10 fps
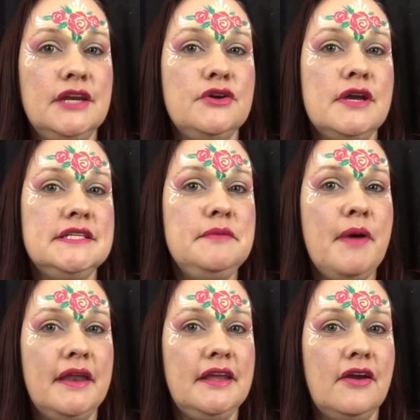Inner Crazy
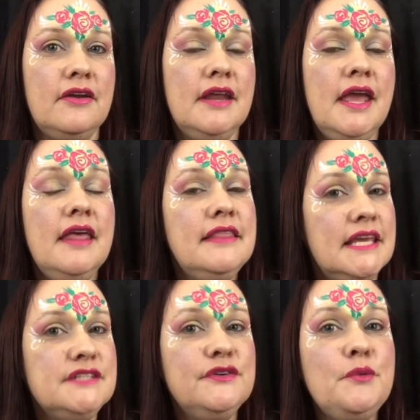Body Art.
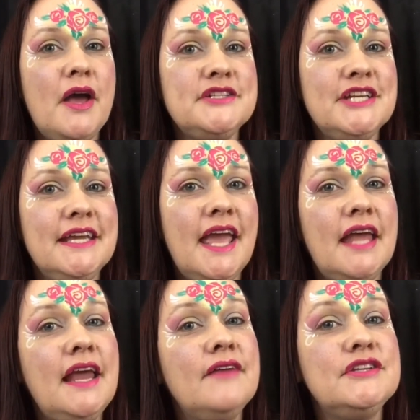Thanks for watching,
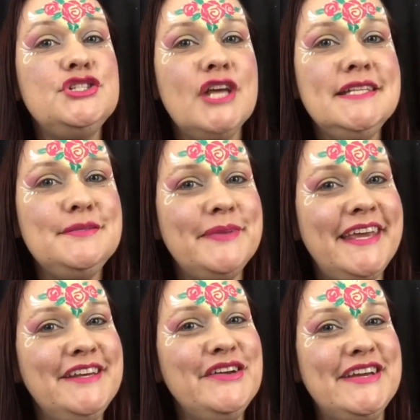and have a just
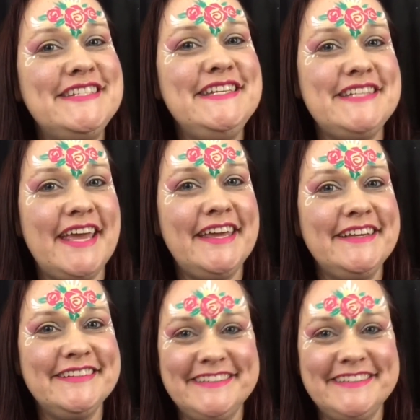plain crazy day.